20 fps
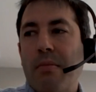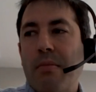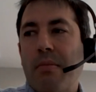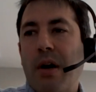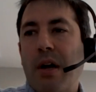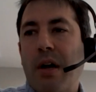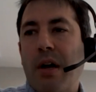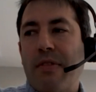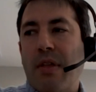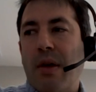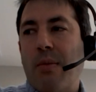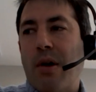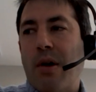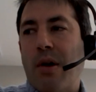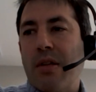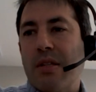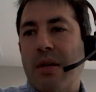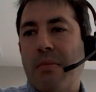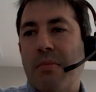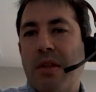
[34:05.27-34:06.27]
But if they
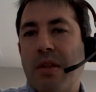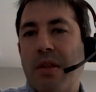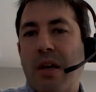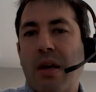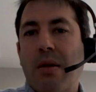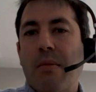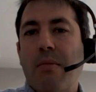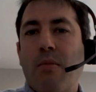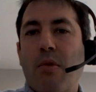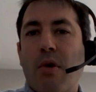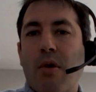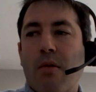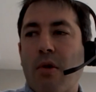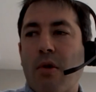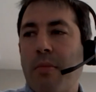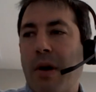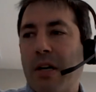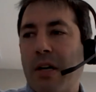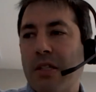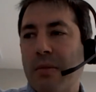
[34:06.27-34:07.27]
want something more
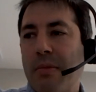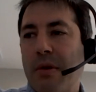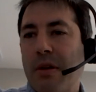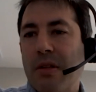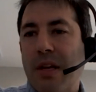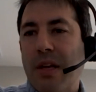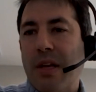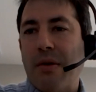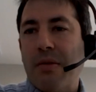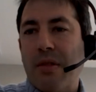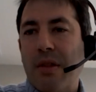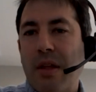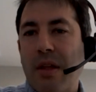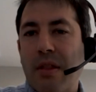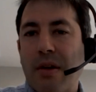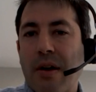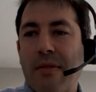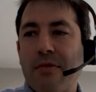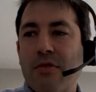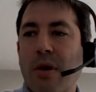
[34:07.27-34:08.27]
robust built out that
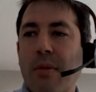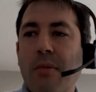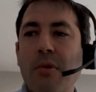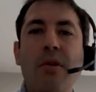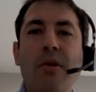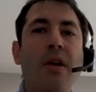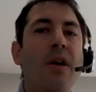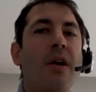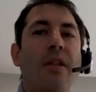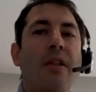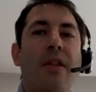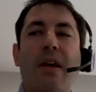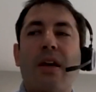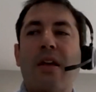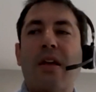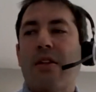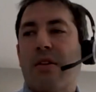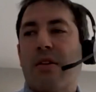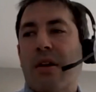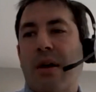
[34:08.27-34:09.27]
they're having trouble, they
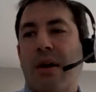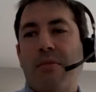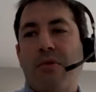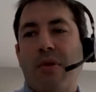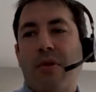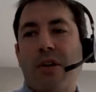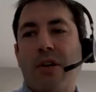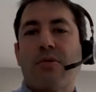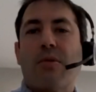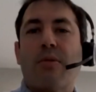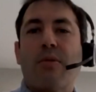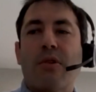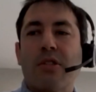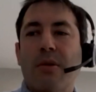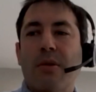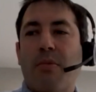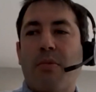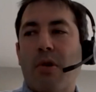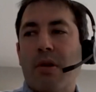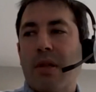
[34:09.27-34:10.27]
can either come to us where we'll
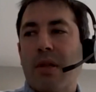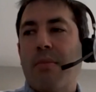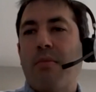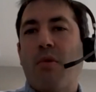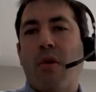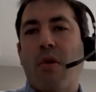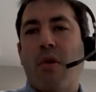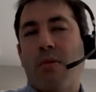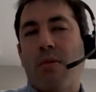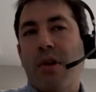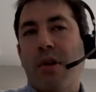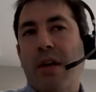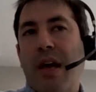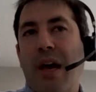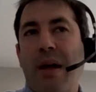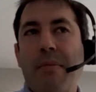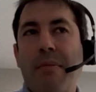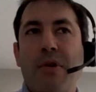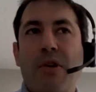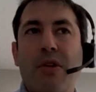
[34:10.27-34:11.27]
support them, or we
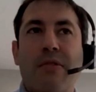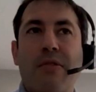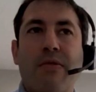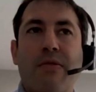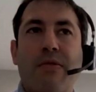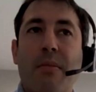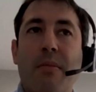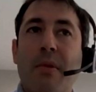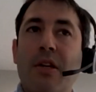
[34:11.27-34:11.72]
can build it for them.